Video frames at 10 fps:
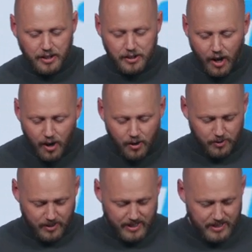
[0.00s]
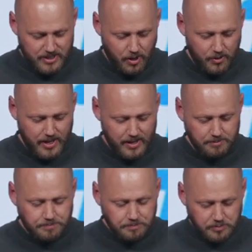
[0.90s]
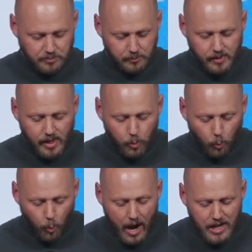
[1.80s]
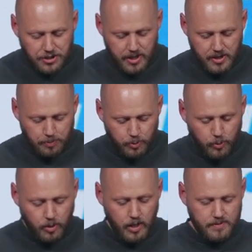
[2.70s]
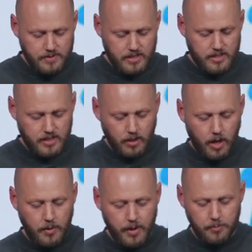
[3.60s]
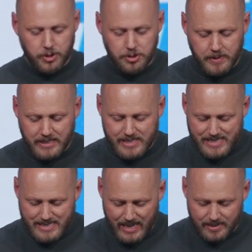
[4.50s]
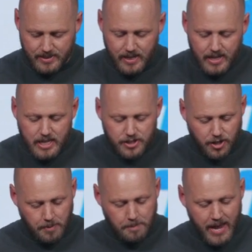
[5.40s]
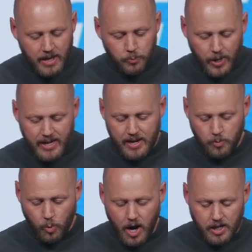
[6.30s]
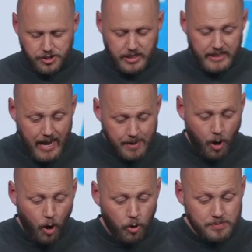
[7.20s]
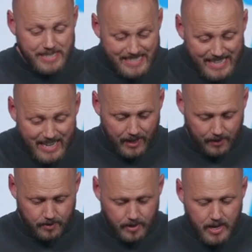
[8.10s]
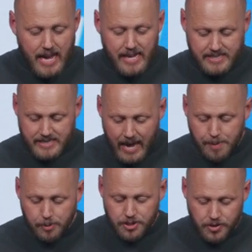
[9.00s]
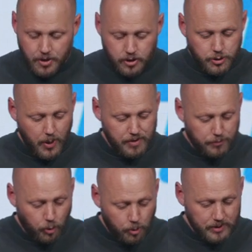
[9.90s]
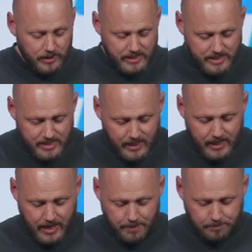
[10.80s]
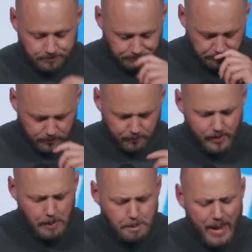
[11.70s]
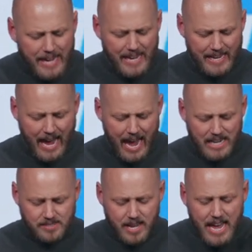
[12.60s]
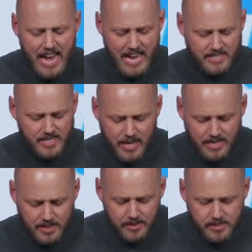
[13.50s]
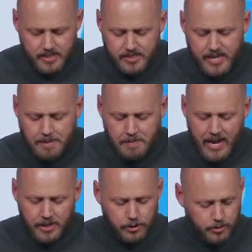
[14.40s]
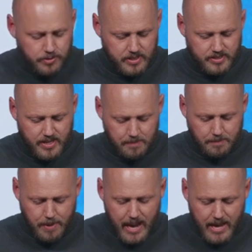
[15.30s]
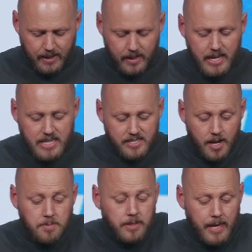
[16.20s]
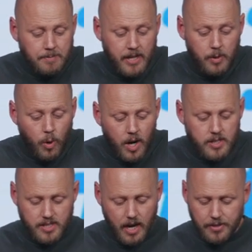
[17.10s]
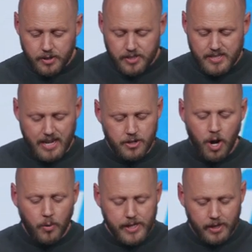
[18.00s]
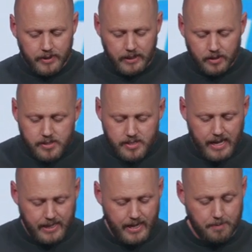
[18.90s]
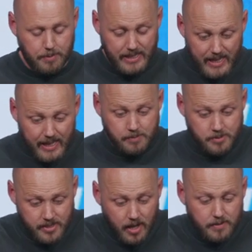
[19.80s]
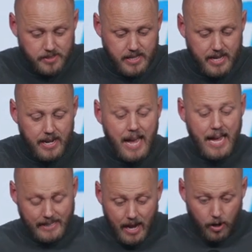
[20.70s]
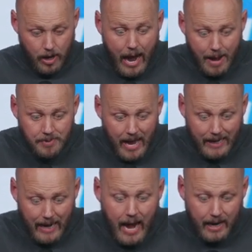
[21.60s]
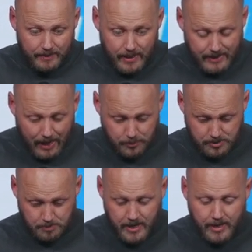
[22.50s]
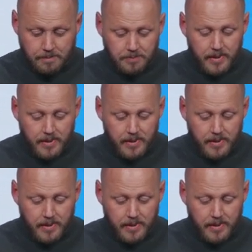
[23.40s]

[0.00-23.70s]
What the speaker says: Go, he told him, wash in the pool of Siloam, which means sent. So the man went and washed and came home seeing. His neighbors and those who had formerly seen him begging asked, isn't this the same man who used to sit and beg? Some claimed that he was. Others said, no, he only looks like him. But he himself said, yo, I'm that guy. Like, that was me.